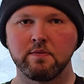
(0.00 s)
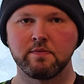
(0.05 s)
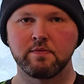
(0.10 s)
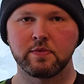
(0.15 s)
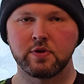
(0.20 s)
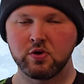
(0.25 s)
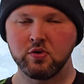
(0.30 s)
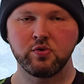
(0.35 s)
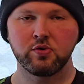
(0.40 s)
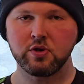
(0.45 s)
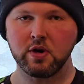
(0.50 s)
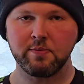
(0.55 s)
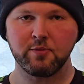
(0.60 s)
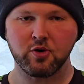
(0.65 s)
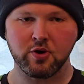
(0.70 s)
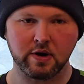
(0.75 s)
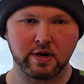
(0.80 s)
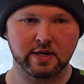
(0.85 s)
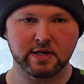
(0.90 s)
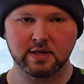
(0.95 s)
to
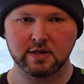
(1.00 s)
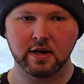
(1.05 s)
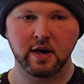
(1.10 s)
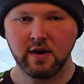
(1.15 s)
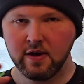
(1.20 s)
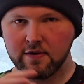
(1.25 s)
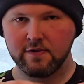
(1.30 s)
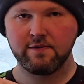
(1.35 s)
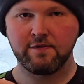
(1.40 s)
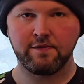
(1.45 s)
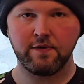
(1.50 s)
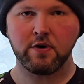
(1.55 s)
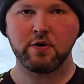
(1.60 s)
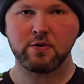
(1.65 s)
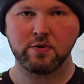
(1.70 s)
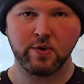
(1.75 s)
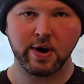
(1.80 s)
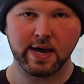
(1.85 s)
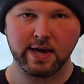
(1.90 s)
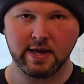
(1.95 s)
summarize, far
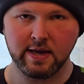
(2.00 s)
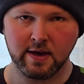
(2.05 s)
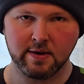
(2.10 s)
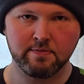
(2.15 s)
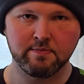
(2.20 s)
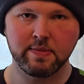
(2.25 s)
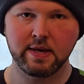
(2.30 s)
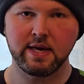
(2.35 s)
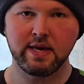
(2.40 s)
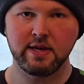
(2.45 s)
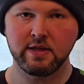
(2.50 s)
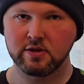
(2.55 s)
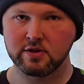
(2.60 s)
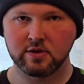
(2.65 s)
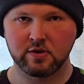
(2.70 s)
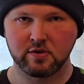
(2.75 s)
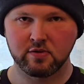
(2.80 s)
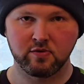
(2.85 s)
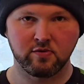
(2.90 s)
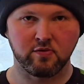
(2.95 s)
away
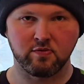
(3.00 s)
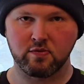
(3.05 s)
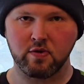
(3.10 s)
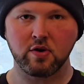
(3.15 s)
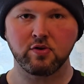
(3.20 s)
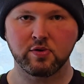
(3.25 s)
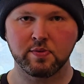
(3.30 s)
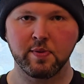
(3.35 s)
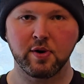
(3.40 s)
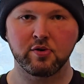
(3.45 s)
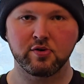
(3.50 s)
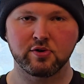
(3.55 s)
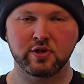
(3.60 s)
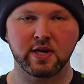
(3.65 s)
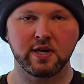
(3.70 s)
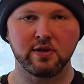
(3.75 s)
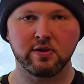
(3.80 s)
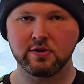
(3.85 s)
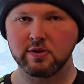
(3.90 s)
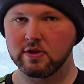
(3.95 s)
means gross motor
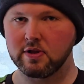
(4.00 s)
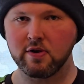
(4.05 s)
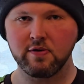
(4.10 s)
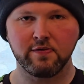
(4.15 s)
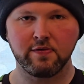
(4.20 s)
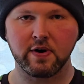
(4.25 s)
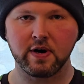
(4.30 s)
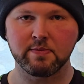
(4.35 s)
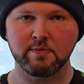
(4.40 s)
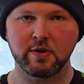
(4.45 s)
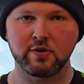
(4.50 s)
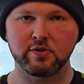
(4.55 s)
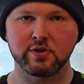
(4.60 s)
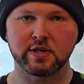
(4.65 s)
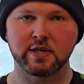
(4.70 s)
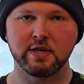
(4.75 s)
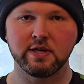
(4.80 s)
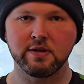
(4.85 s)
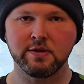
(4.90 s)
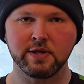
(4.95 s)
skills, no fine motor
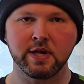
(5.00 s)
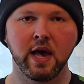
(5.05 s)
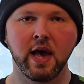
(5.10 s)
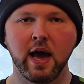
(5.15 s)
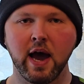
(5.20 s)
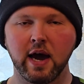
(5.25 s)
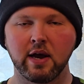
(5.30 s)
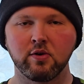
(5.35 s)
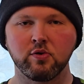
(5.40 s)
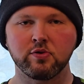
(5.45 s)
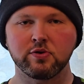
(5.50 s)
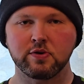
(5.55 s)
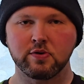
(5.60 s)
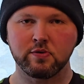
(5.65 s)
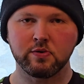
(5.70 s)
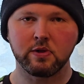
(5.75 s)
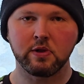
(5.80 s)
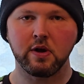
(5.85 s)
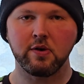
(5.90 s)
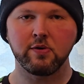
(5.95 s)
skills, and also
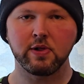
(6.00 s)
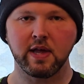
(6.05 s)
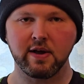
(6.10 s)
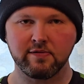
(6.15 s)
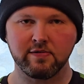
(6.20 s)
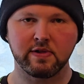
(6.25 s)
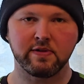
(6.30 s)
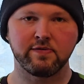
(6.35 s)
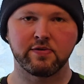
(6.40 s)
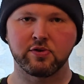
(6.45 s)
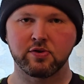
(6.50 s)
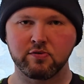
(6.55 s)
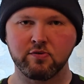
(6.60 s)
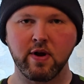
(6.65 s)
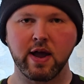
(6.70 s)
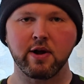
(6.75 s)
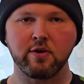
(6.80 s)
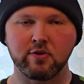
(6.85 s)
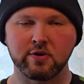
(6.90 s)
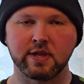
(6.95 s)
low level of
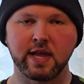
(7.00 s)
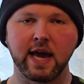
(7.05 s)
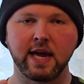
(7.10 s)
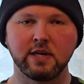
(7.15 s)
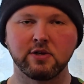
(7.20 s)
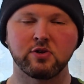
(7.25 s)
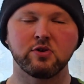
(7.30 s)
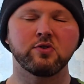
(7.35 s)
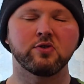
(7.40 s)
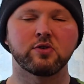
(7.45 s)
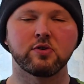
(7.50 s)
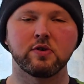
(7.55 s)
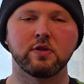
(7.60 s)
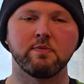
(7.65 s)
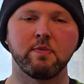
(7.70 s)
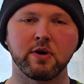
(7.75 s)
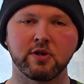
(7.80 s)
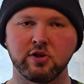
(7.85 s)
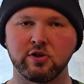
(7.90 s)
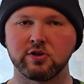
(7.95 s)
threat or danger, so the
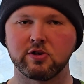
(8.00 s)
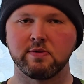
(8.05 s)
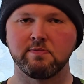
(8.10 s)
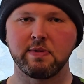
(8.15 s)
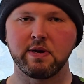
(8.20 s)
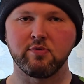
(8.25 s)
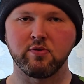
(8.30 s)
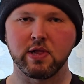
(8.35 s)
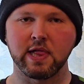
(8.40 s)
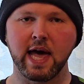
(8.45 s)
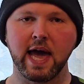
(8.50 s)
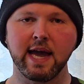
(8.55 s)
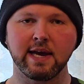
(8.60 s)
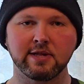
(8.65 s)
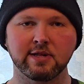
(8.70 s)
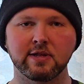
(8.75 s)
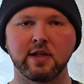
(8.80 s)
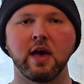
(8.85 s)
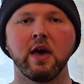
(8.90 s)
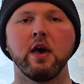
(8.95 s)
muscles can be
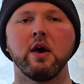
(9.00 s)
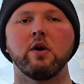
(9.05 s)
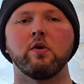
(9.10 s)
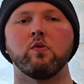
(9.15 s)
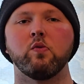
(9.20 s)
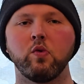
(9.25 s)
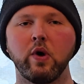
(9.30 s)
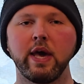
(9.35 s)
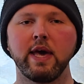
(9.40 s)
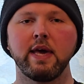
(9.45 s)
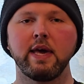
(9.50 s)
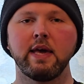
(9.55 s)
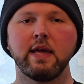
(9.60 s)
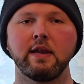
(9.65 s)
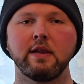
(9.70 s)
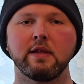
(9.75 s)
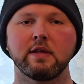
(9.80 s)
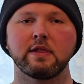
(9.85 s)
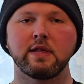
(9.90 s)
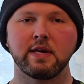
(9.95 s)
relaxed.
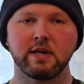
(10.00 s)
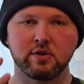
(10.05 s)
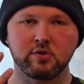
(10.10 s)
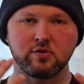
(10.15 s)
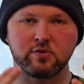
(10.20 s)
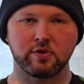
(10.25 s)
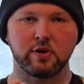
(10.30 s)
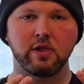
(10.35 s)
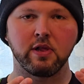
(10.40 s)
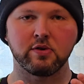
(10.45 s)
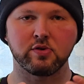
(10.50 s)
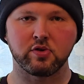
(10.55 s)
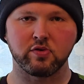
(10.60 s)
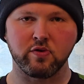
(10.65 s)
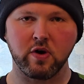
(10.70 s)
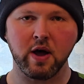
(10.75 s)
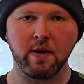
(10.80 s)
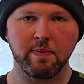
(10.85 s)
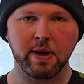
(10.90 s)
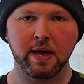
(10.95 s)
When things are
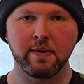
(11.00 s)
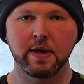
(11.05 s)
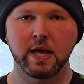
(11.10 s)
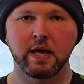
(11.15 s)
closer up,